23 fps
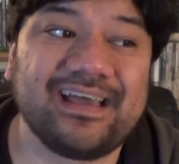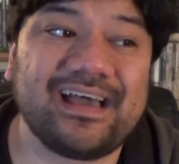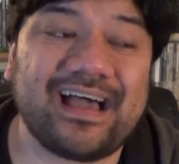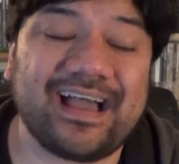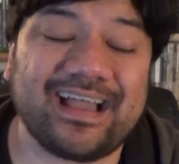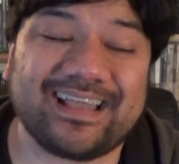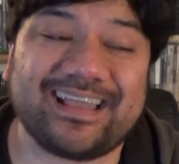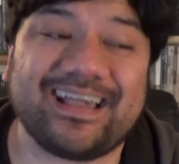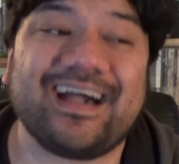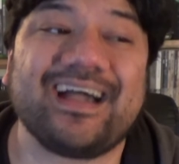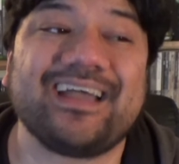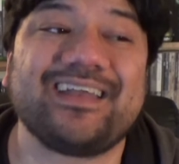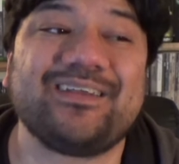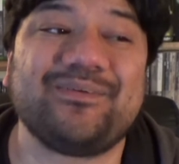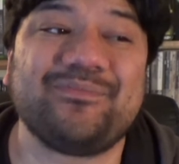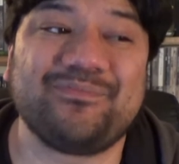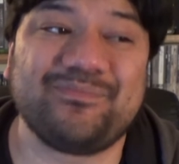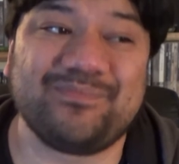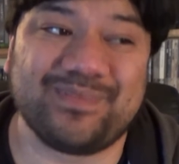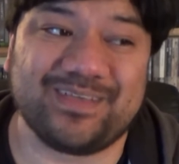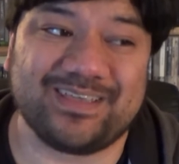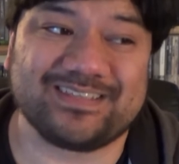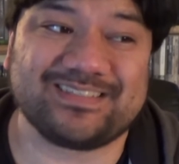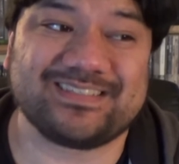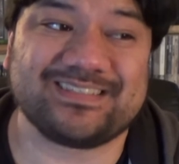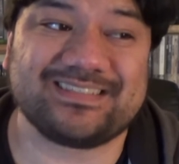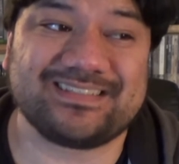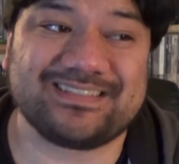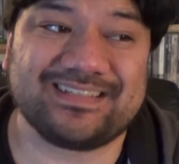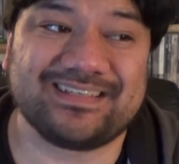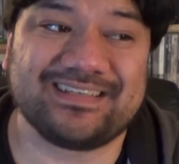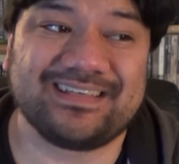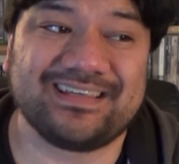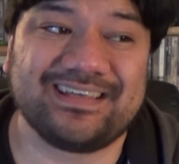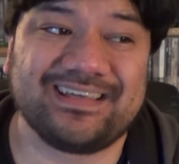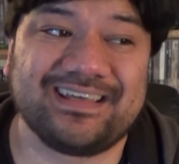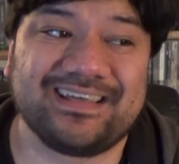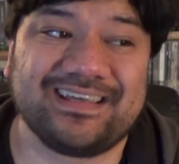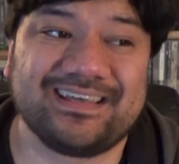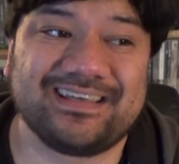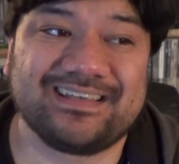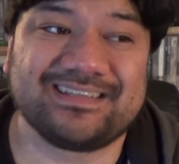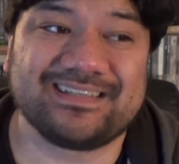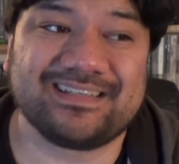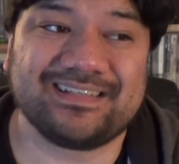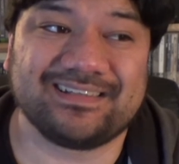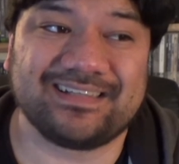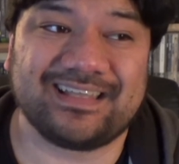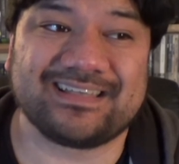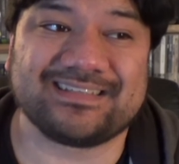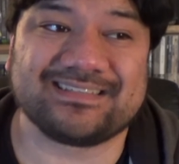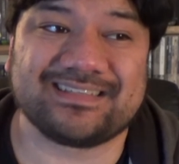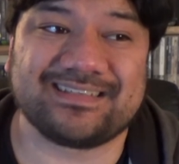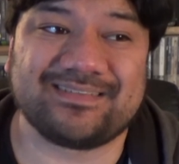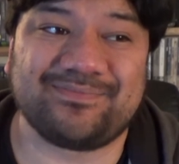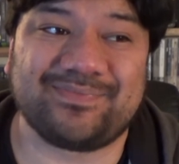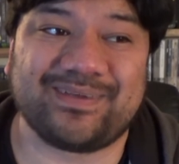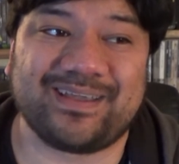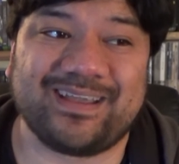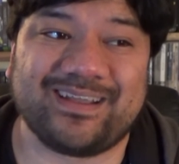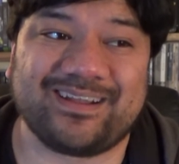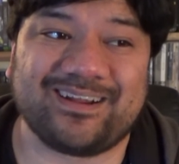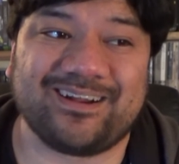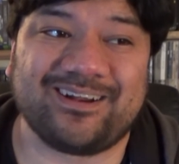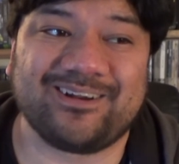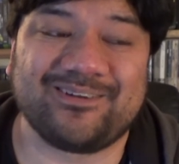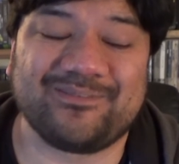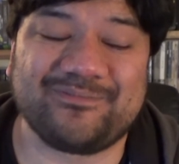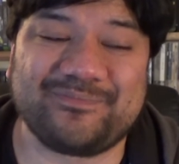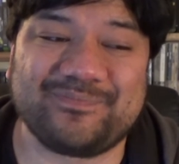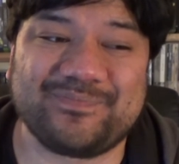I kind of missed Leslie Baker,